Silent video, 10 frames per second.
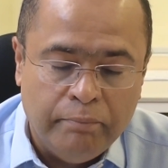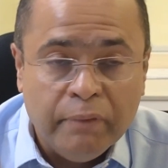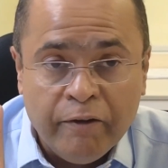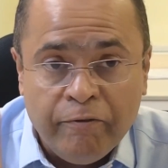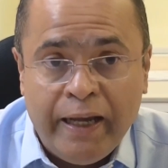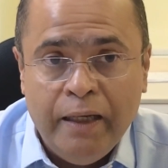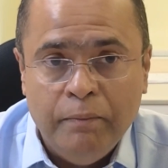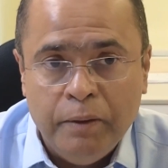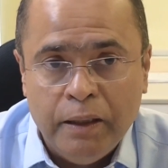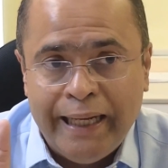
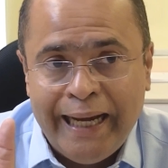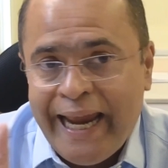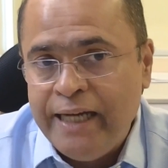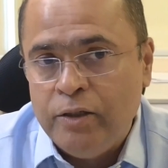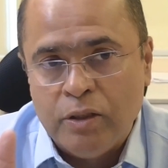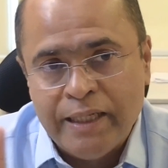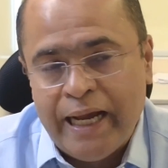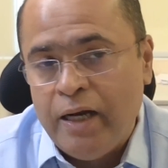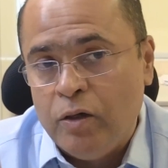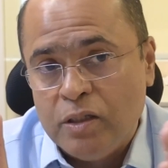available in 8 or
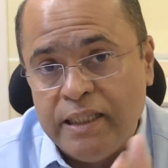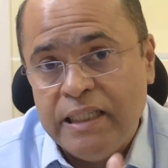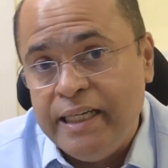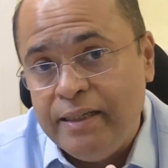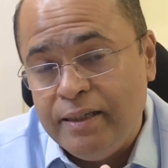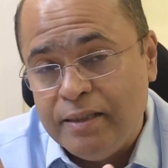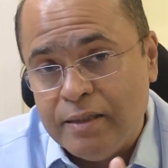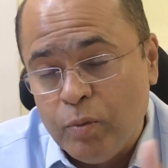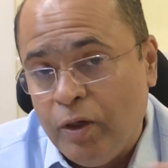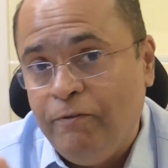10 or 16
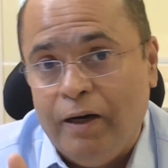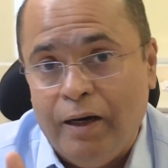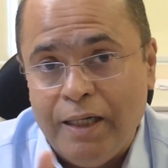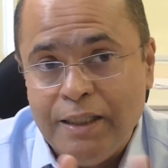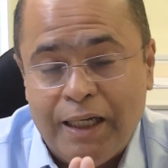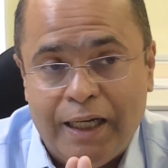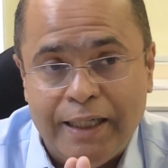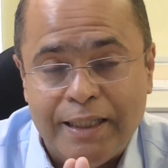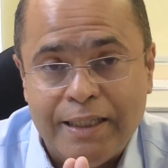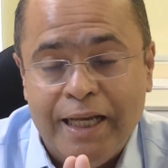regions. One of our large
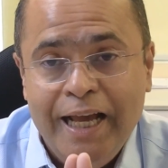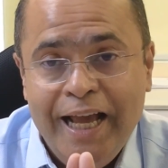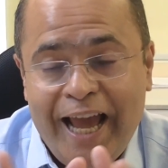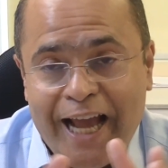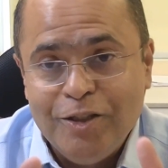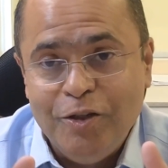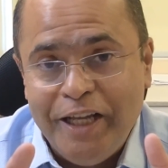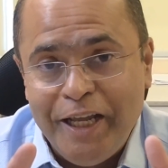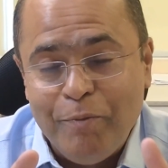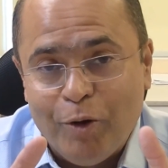clients has to
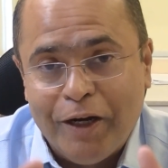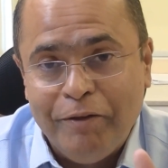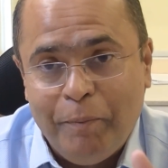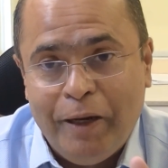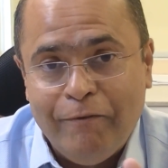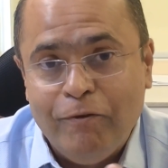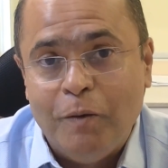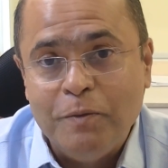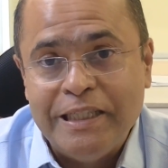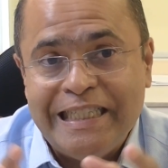keep one of their
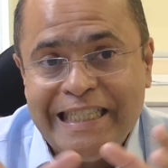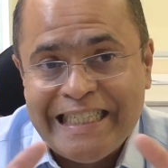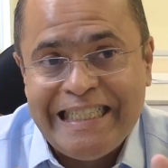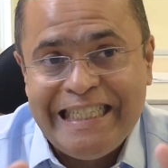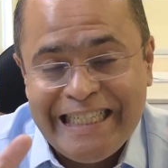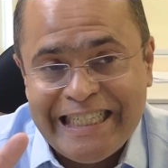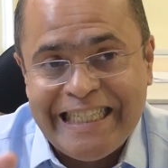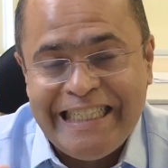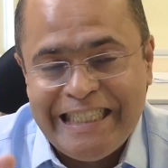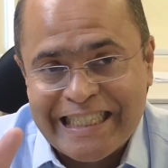platforms in 16
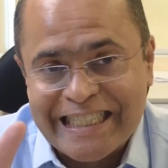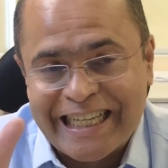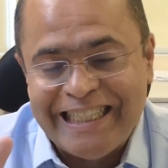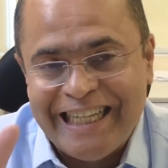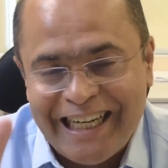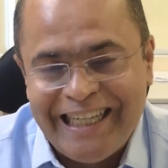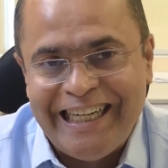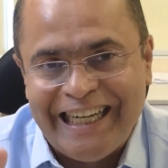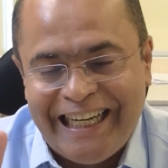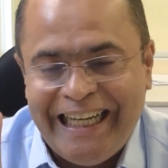regions
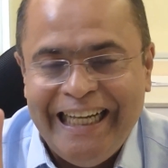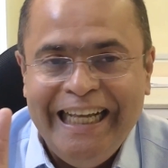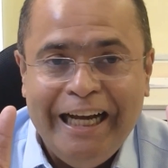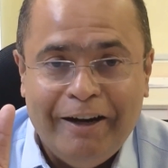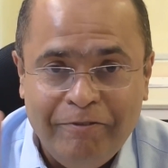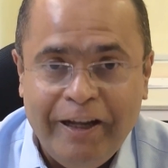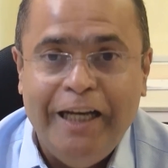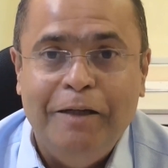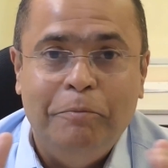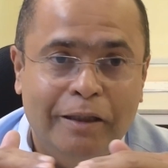concurrently,
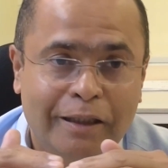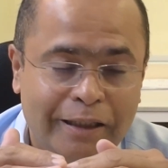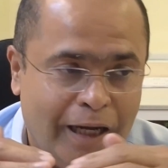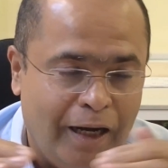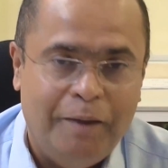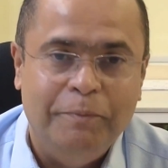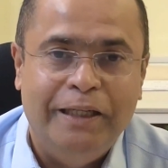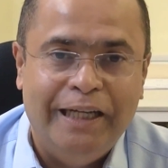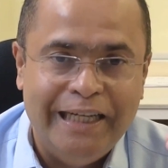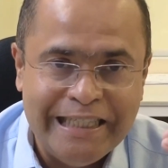available,
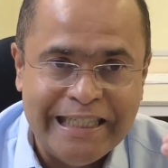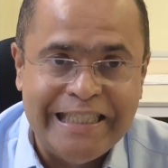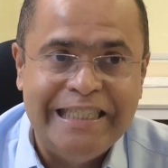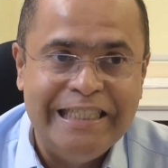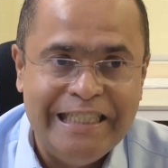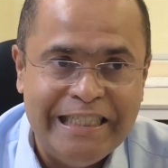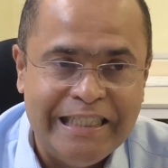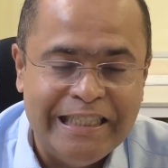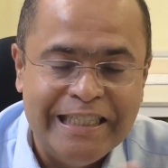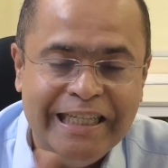harmonized,
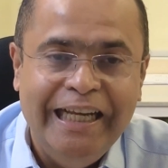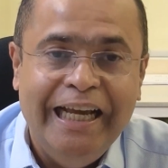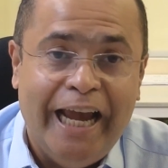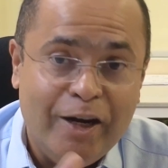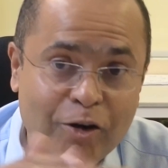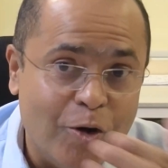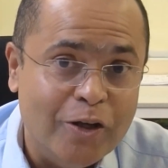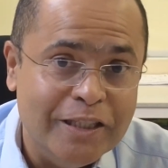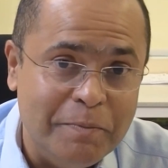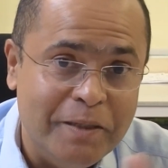consistent
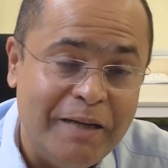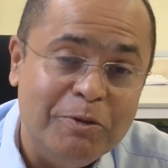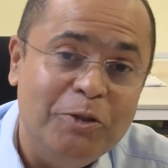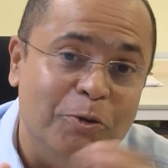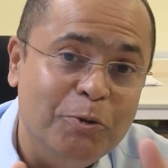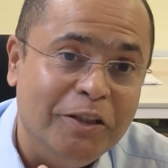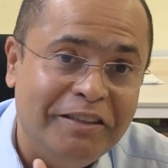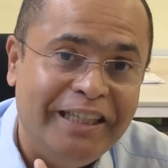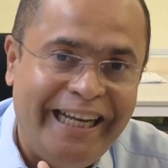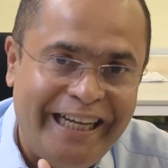across sometimes 2 or
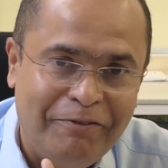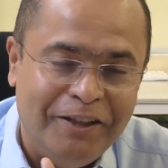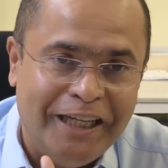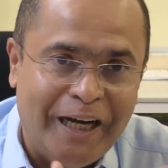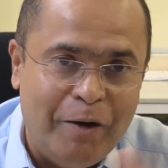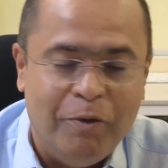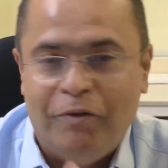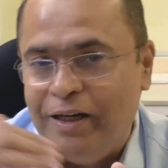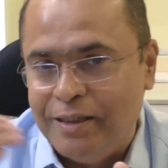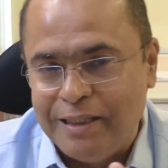3 different cloud
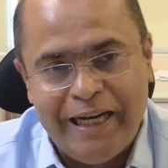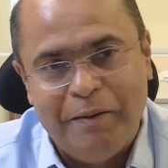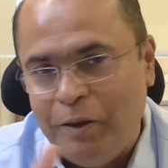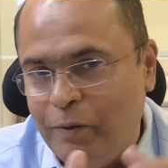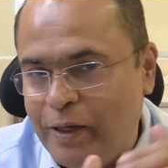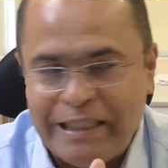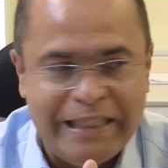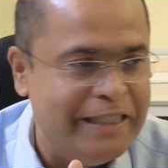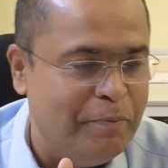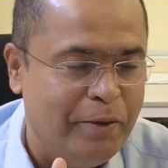providers, AWS,
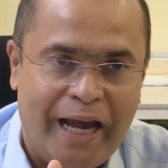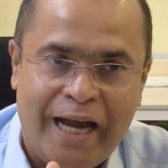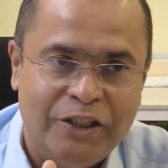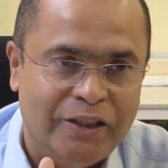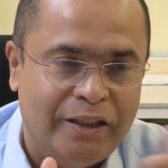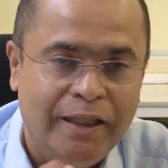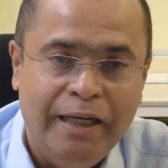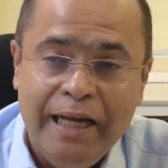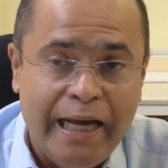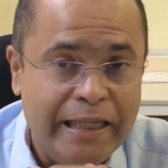GCP, Azure.
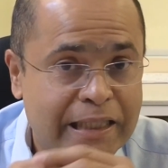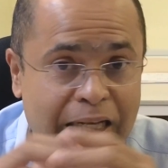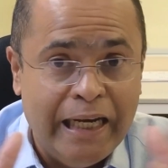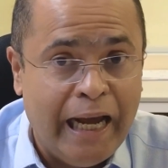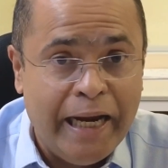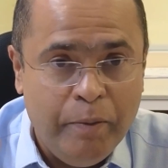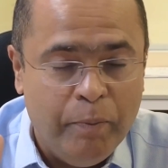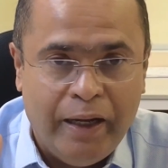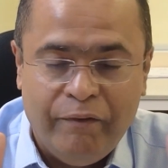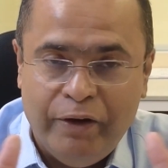It's a
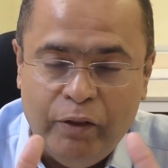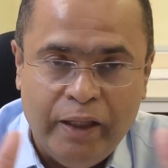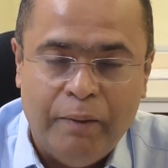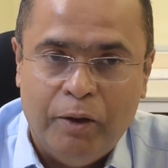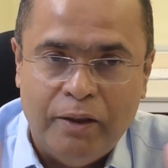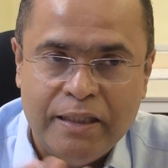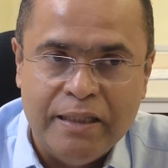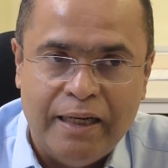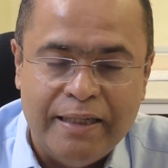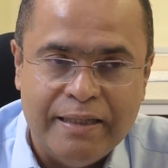nightmare when you think about
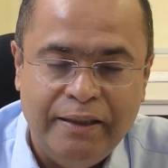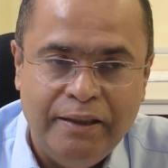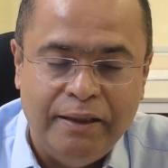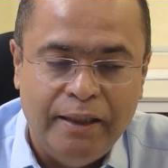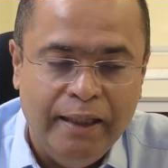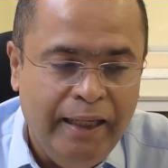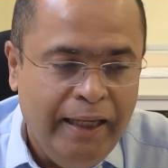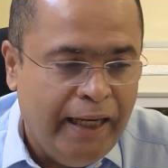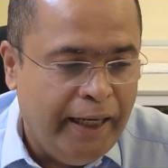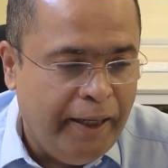regionalization.
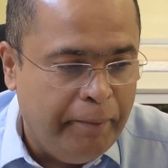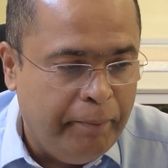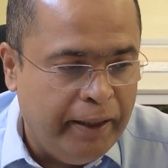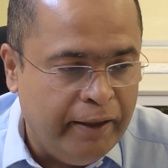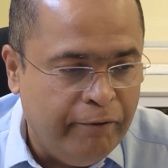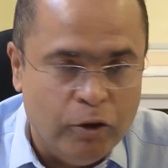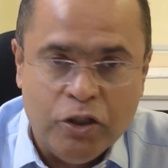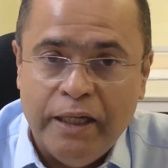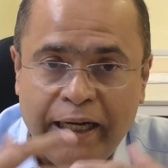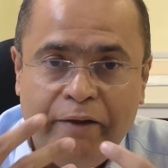But
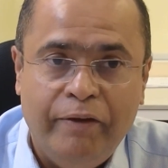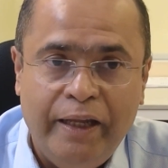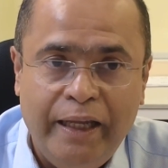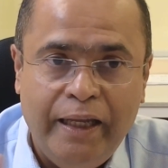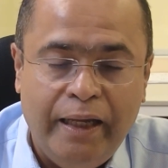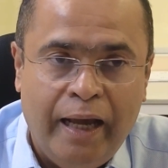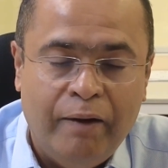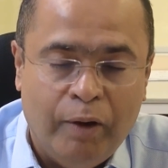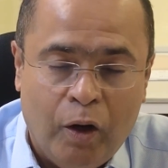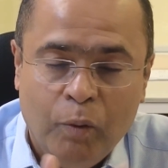fortunately, we,
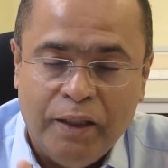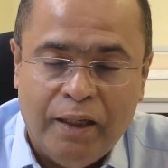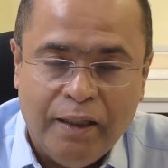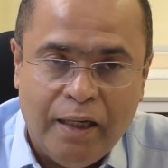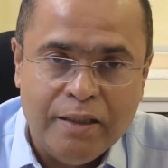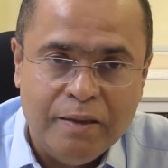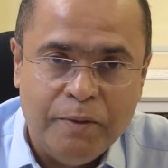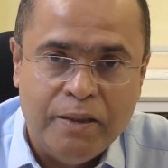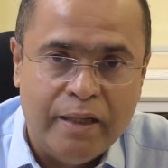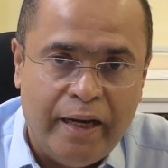along with our
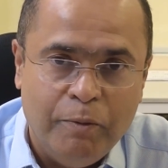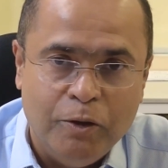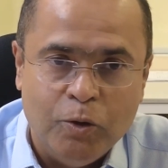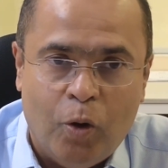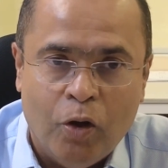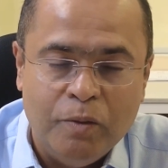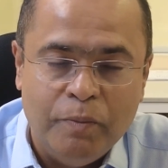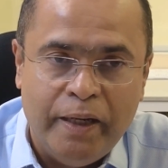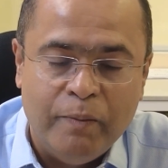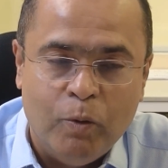customers, are able to
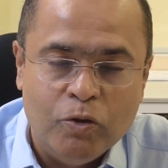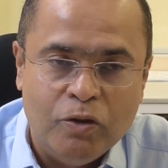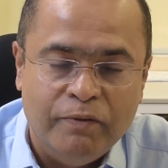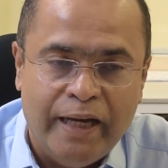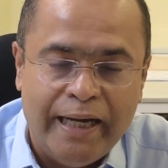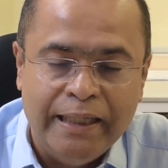automate most of that